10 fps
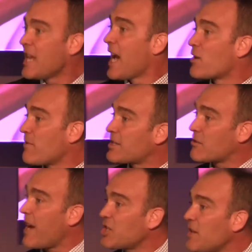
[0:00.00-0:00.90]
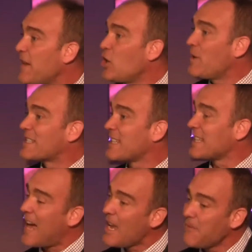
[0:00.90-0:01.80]
and resurrection. They knew his
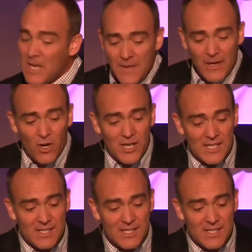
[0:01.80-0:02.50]
life, they heard his